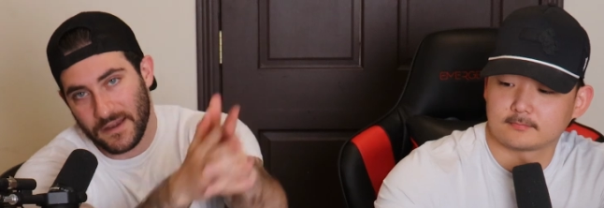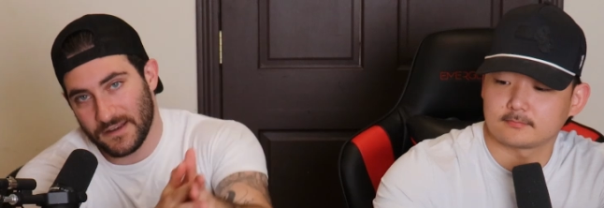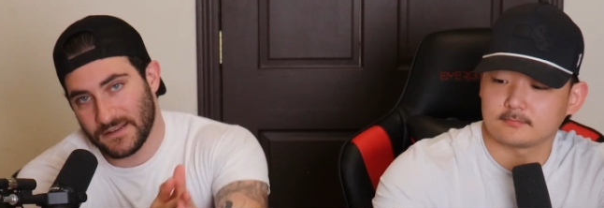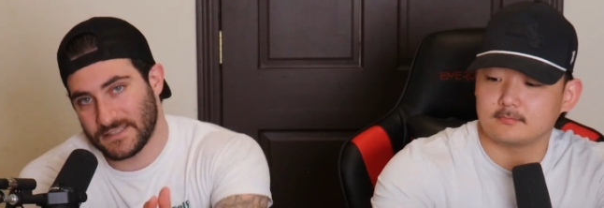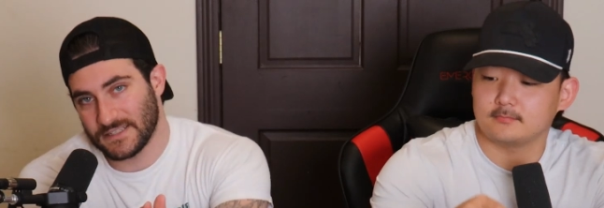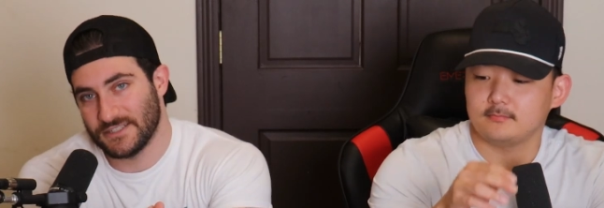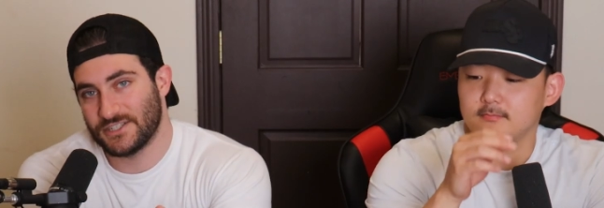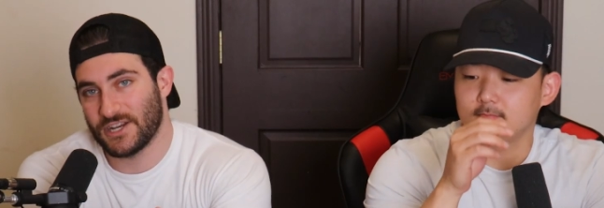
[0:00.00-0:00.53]

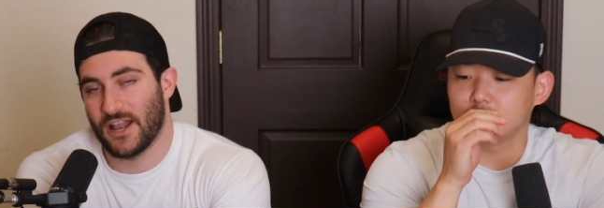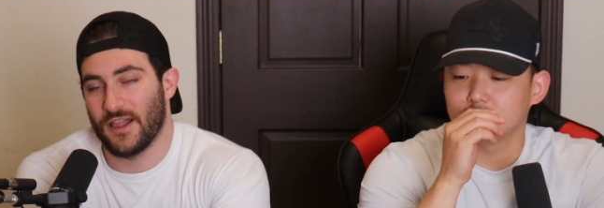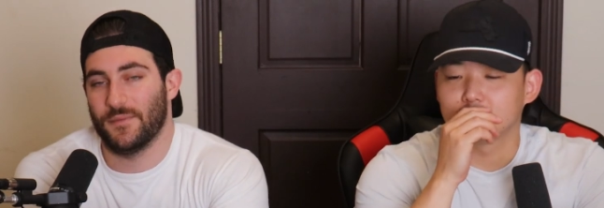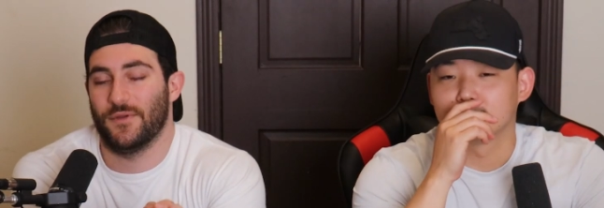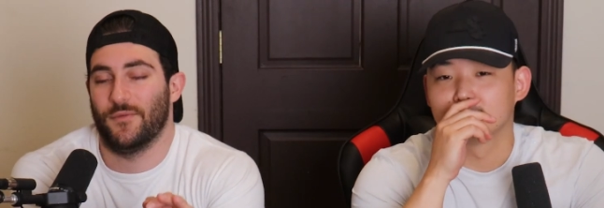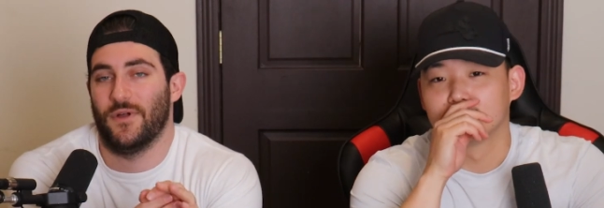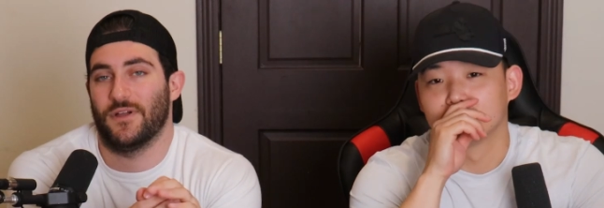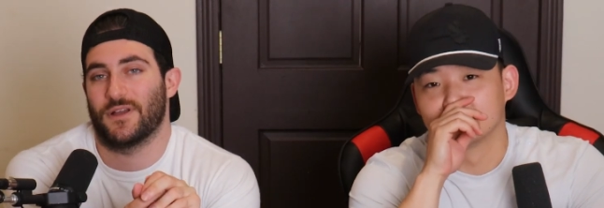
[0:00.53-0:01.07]
Speaker 1: Ladies and
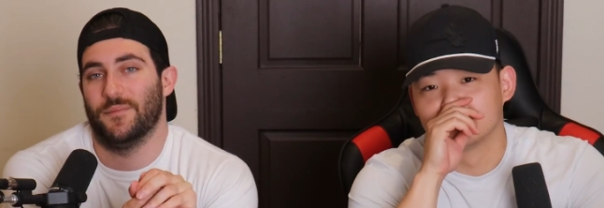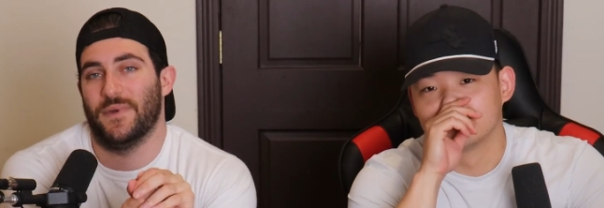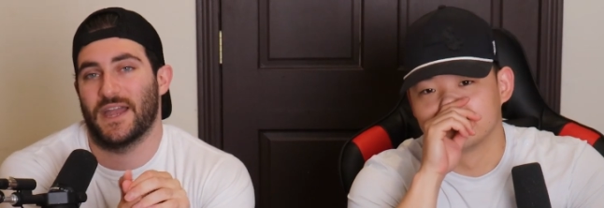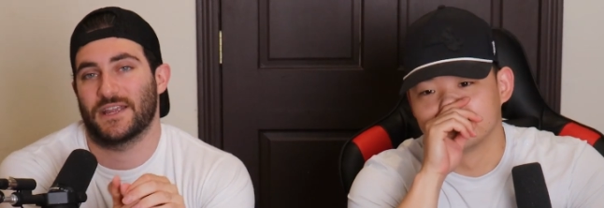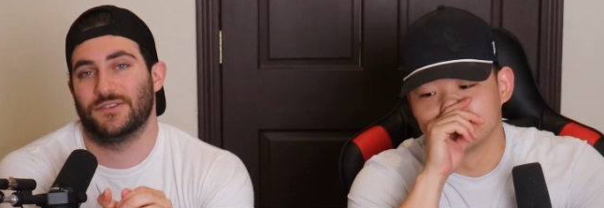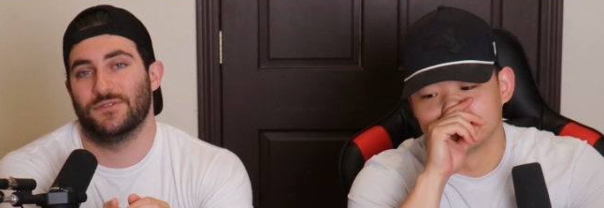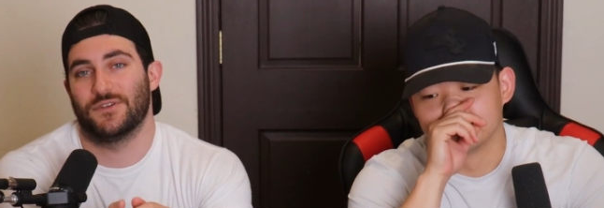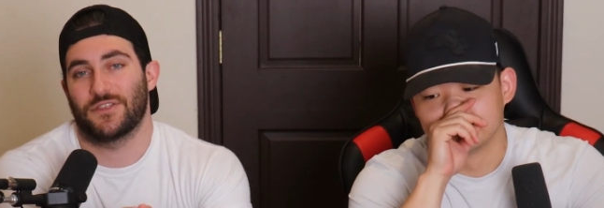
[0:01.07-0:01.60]
gentlemen, welcome
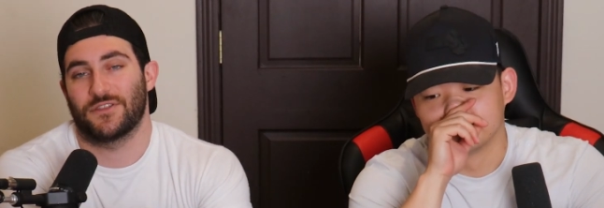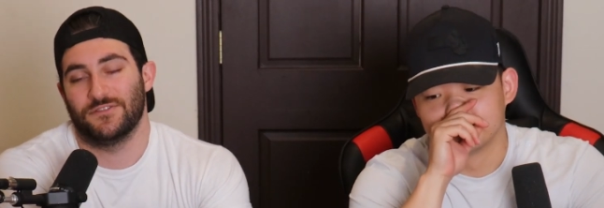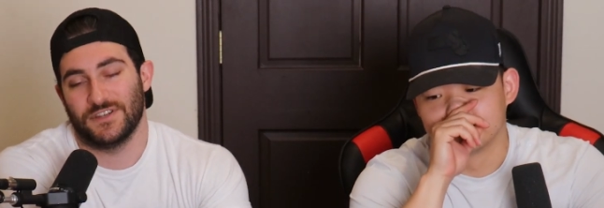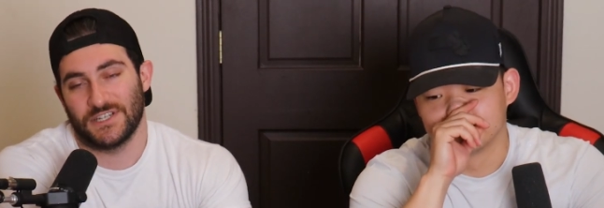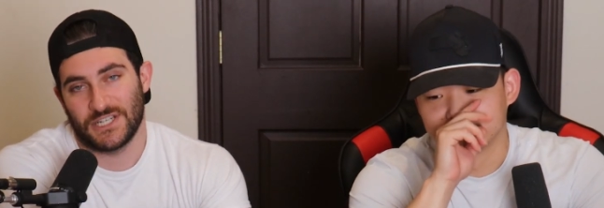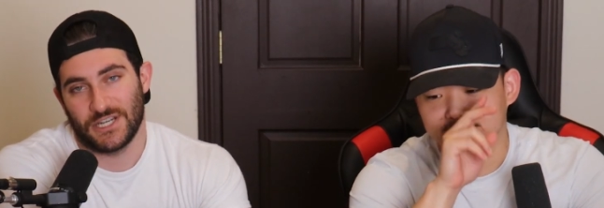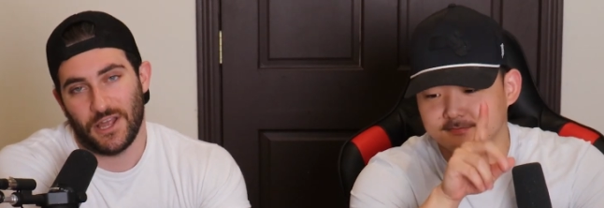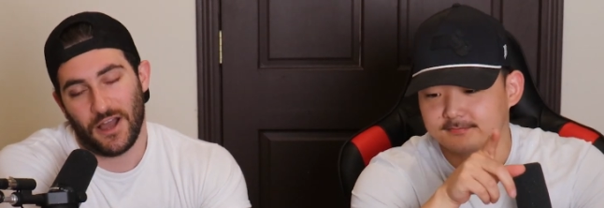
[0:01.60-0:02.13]
back to another
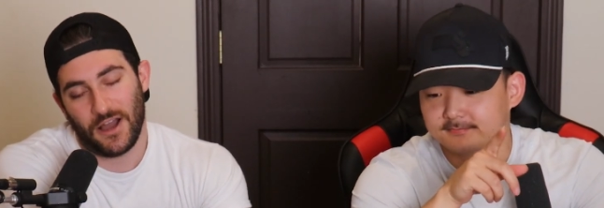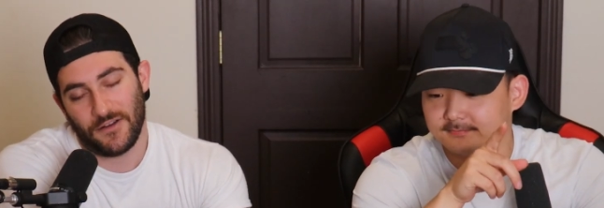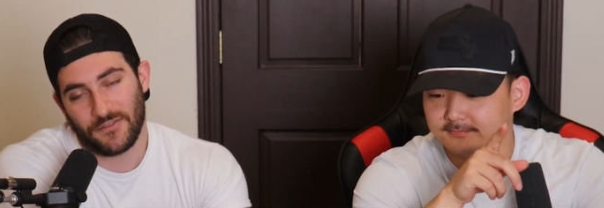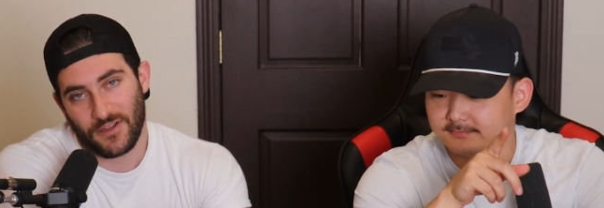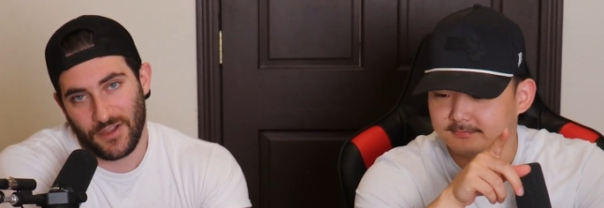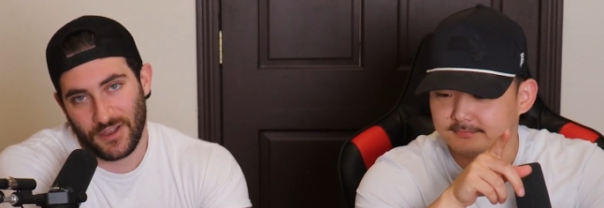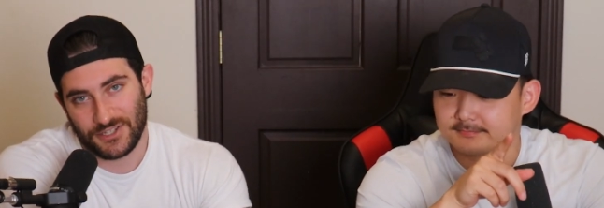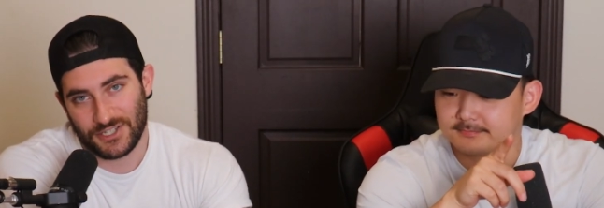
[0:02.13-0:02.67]
edition
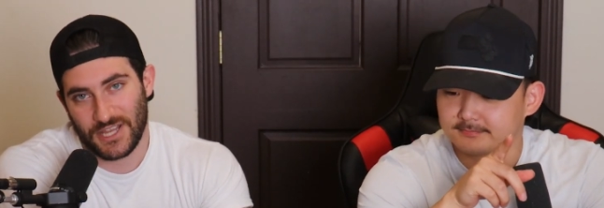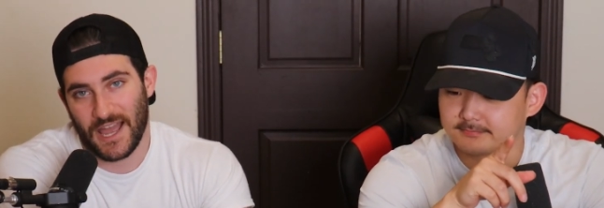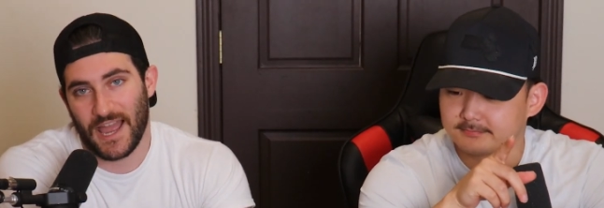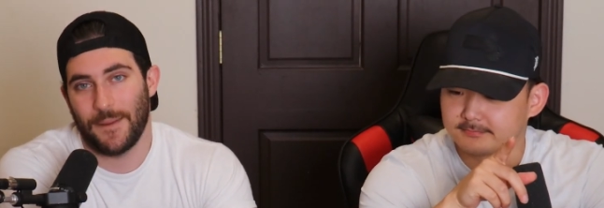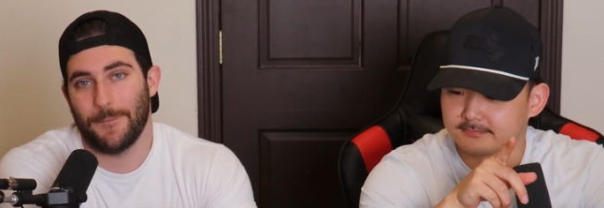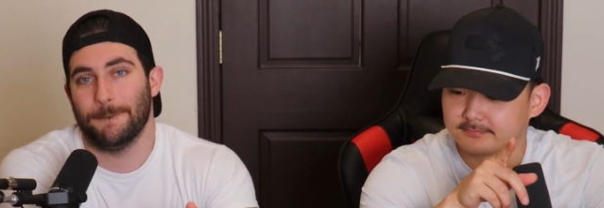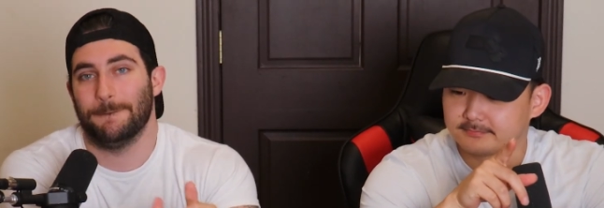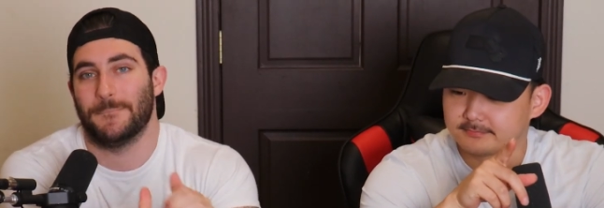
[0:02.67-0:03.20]
of Clutch
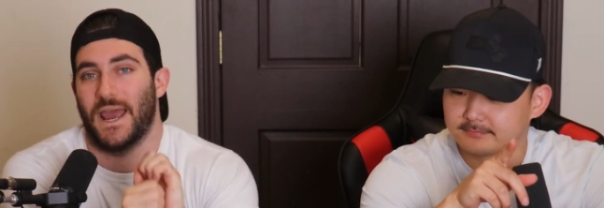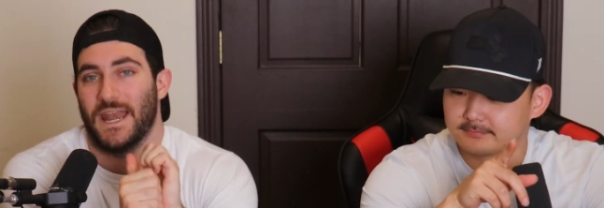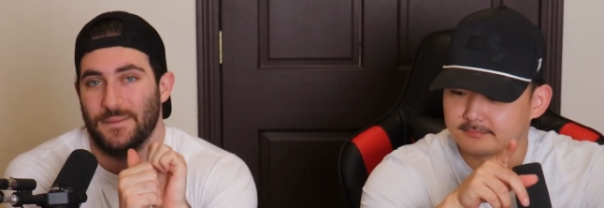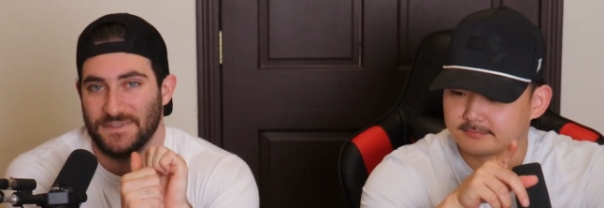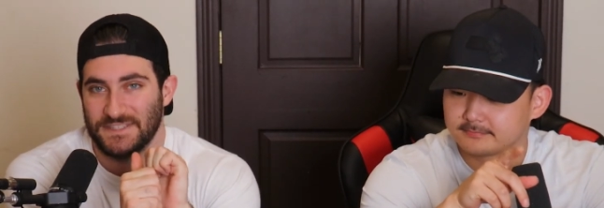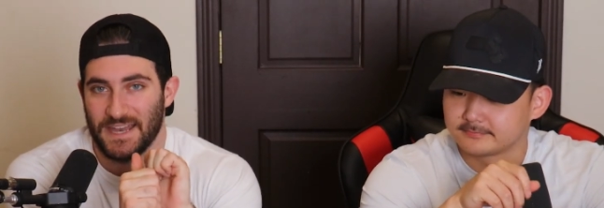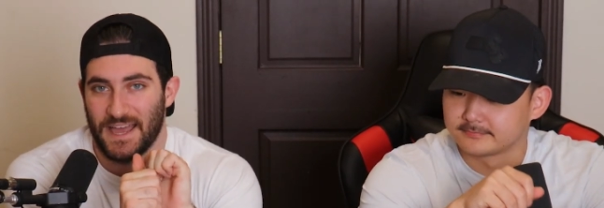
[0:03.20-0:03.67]
Time. My name is